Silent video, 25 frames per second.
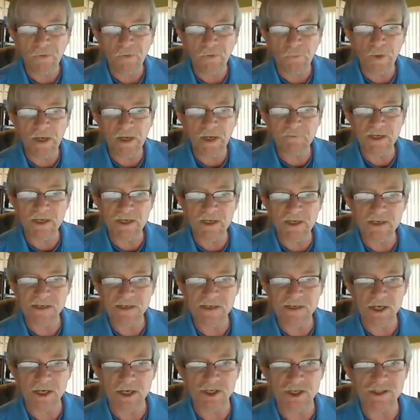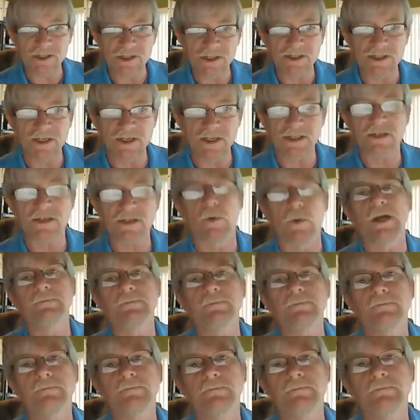3 of these sections this
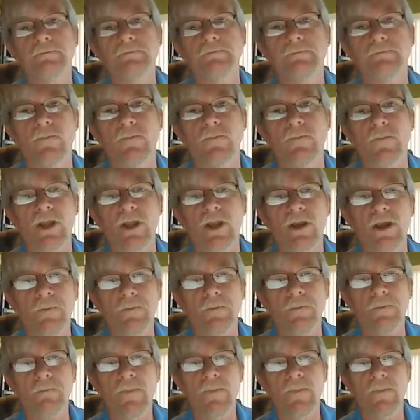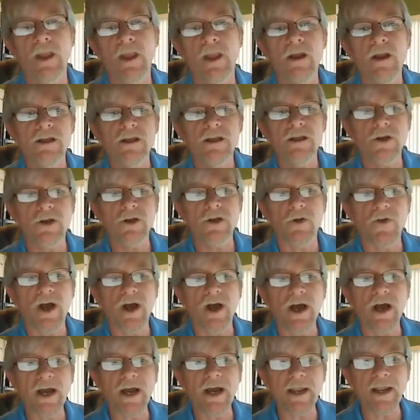way. Okay? So
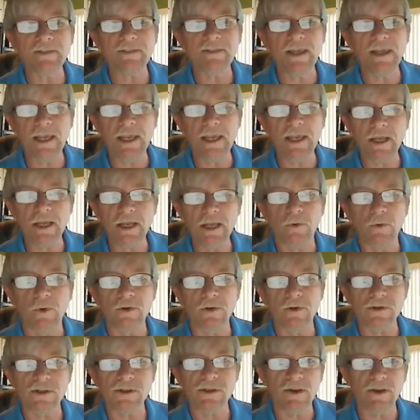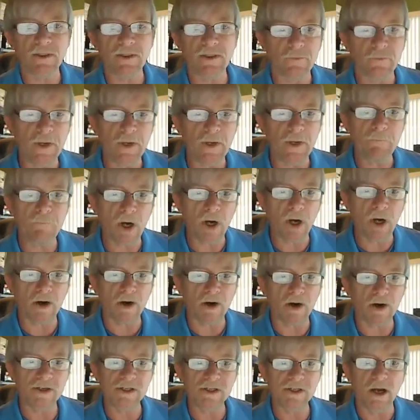the height equals 3
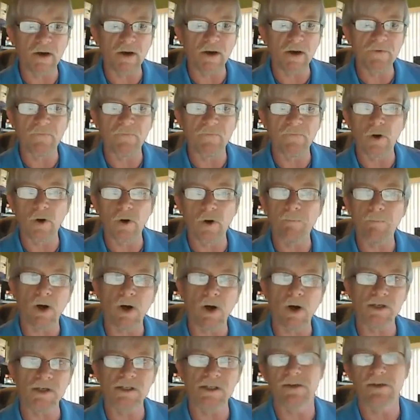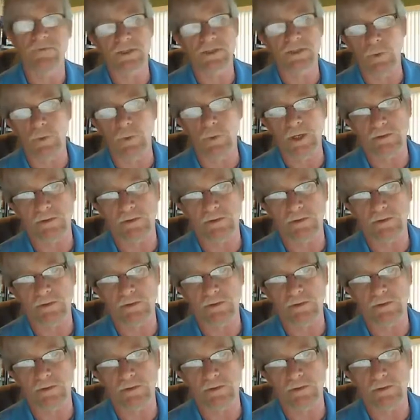parts of the 4 parts of its